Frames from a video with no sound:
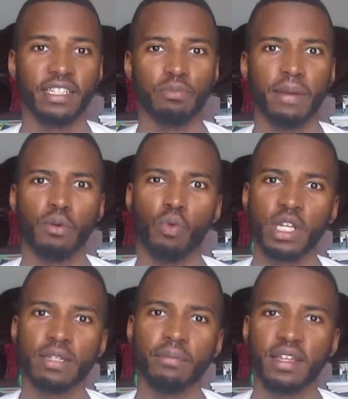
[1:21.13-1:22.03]
So maybe
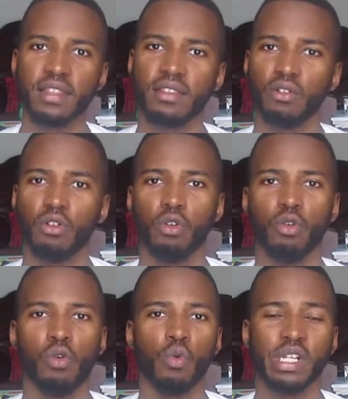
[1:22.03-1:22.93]
once a month or
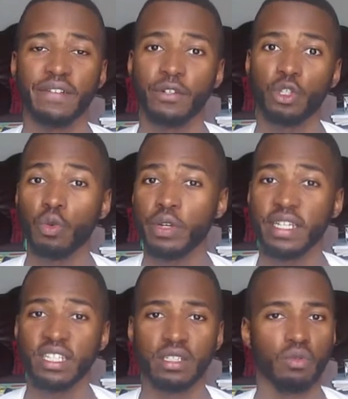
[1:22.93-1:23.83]
once every 2
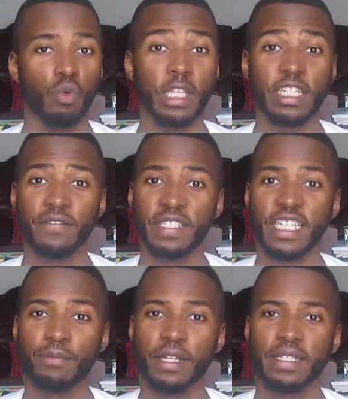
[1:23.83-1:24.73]
weeks, once every
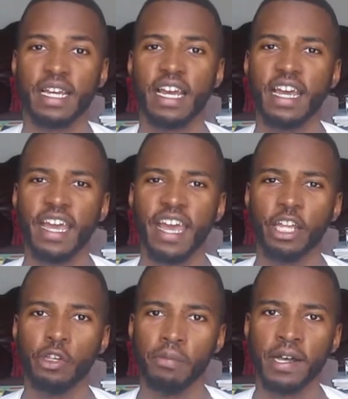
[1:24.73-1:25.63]
6 months.
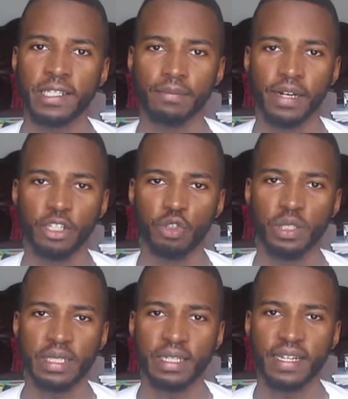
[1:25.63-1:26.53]
And you mastermind, you
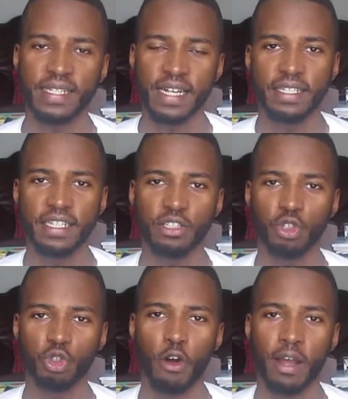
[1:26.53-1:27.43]
discuss ideas, you
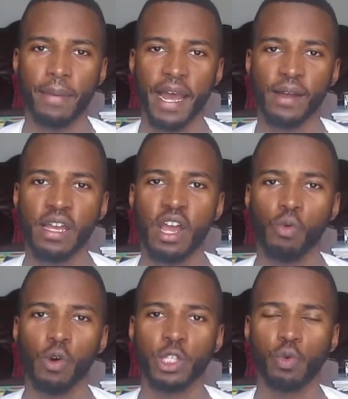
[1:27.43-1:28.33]
talk about
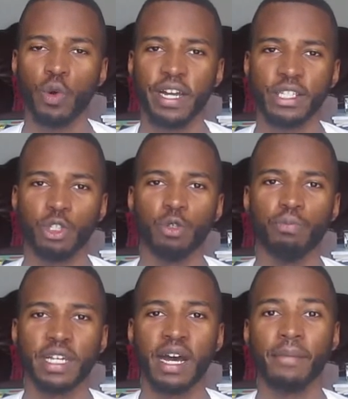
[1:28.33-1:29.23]
what's worked, you
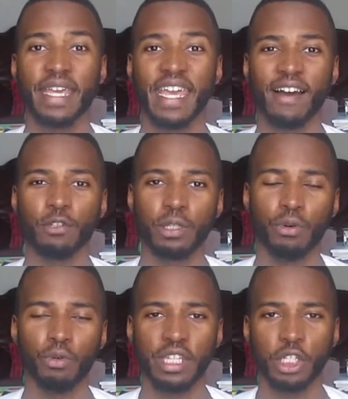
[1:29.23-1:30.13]
become
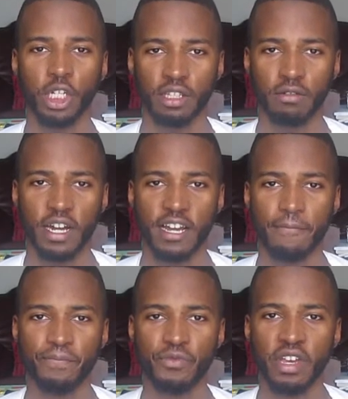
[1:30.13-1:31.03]
accountable with each other, right?
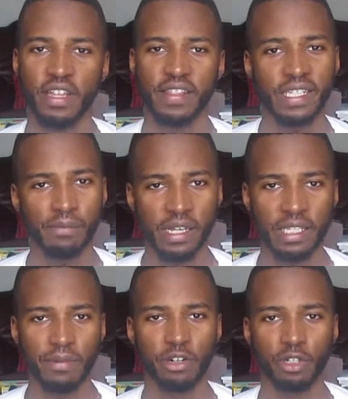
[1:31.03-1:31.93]
That's the
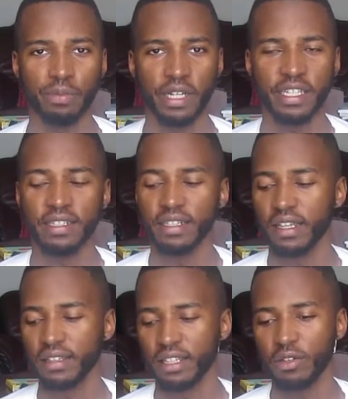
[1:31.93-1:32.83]
mastermind group. And
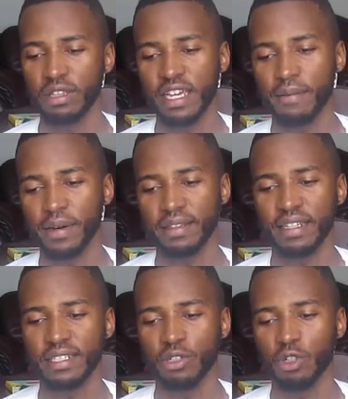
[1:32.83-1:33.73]
the good thing about
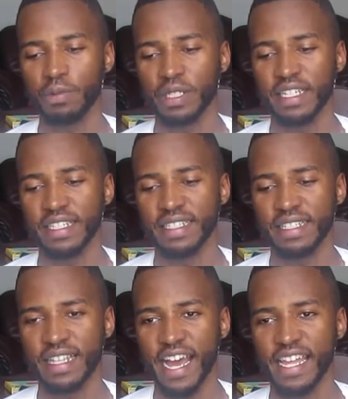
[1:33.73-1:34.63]
these groups is
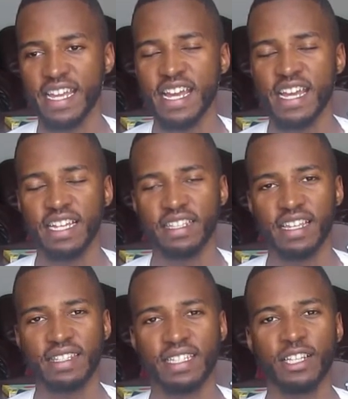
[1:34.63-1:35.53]
that
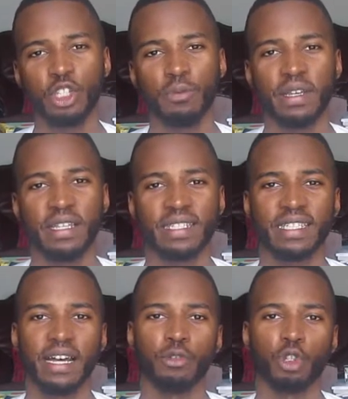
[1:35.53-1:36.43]
there tends to be
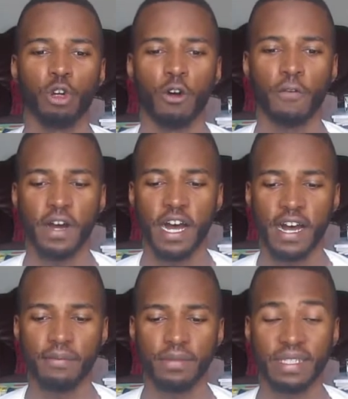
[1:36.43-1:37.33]
some sort
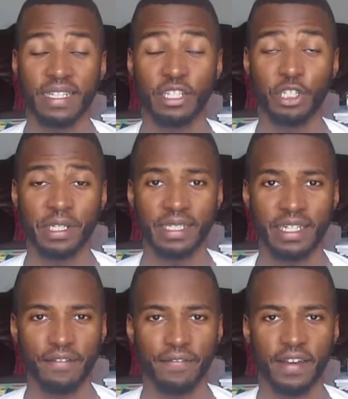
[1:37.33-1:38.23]
of synergistic
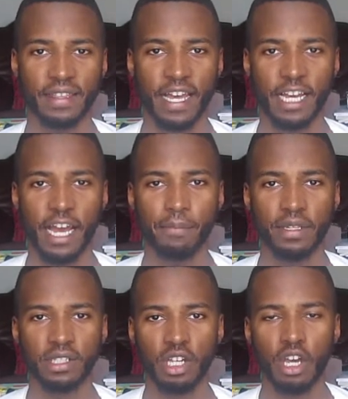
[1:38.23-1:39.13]
effect that
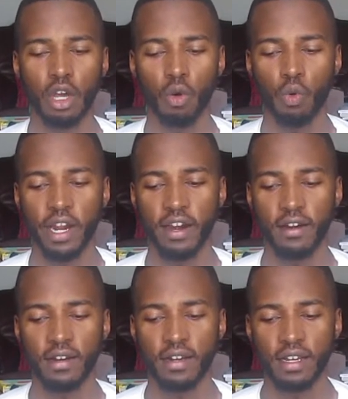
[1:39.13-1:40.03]
happens
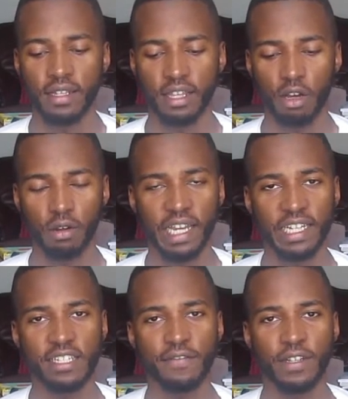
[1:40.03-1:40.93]
where the
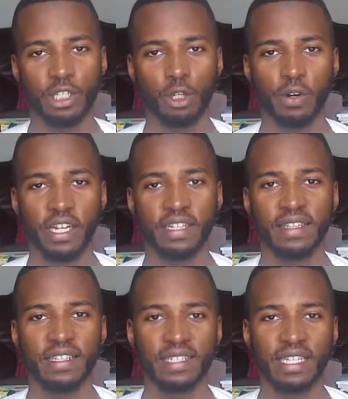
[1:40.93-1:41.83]
collective is greater than
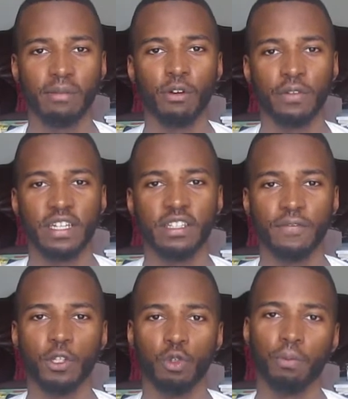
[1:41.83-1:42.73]
the sum of the
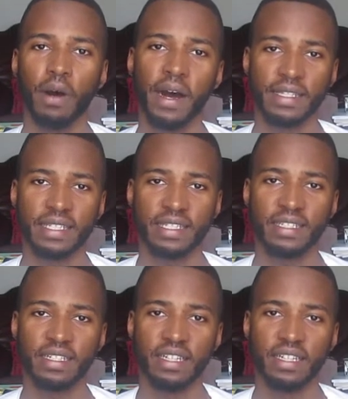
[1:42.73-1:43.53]
individual parts.